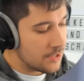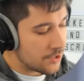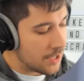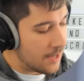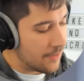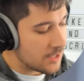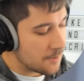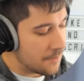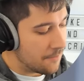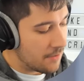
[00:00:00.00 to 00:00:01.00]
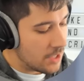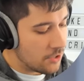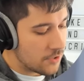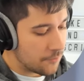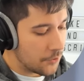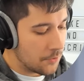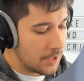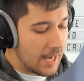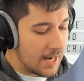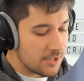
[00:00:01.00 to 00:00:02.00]
So yeah, that's going to be very useful.
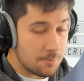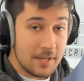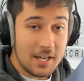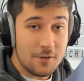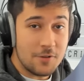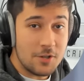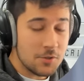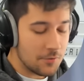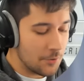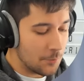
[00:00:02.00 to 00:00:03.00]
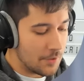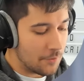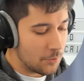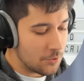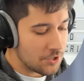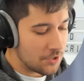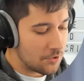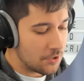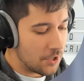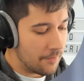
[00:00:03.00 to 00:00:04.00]
And speaking of useful, we've also
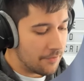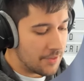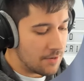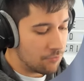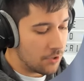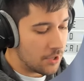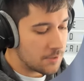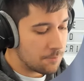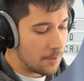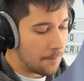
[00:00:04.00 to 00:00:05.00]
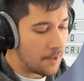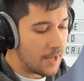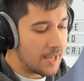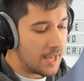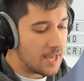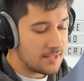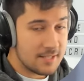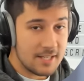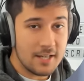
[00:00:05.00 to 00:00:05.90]
got the Raspberry Pi S D